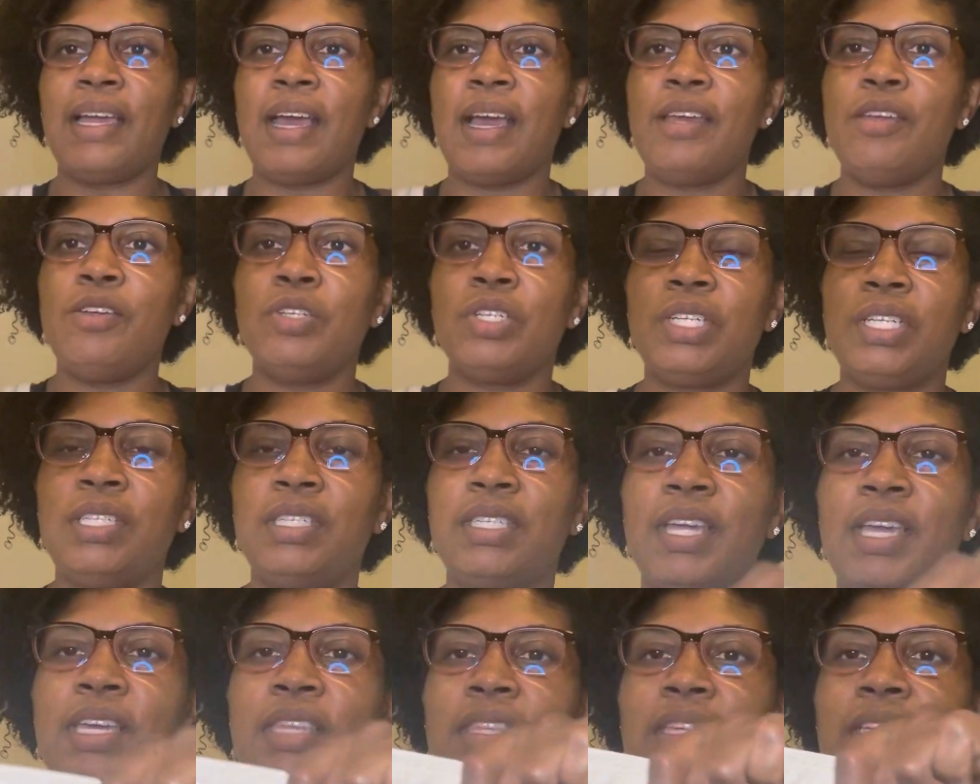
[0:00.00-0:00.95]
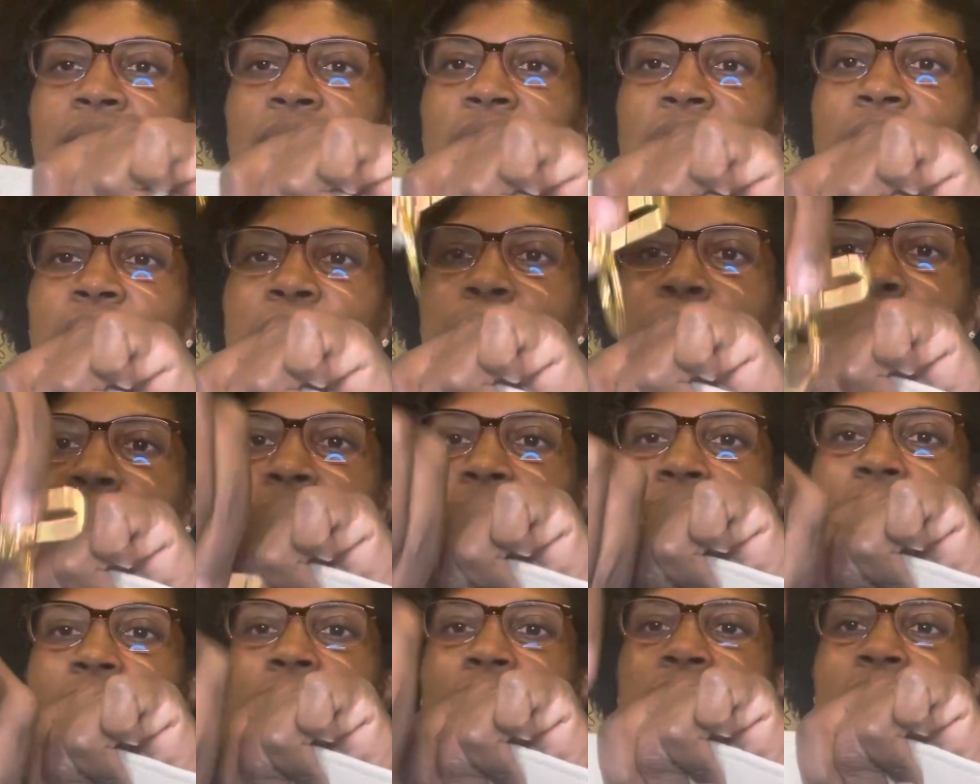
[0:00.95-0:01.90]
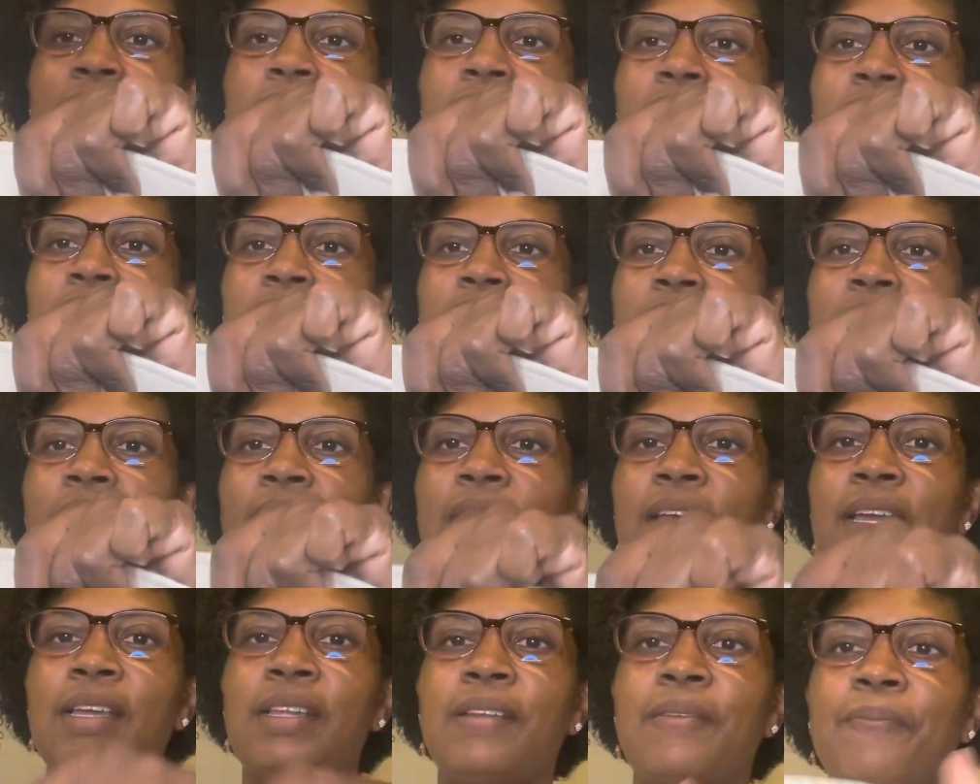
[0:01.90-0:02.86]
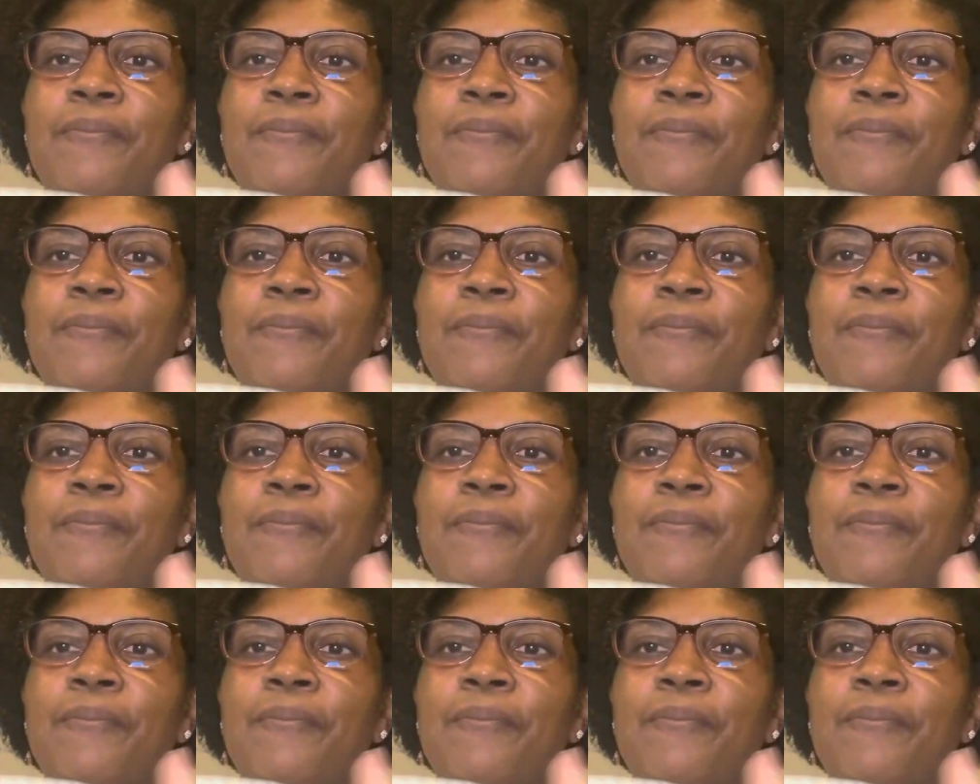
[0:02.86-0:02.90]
I usually take this and I put it on the inside,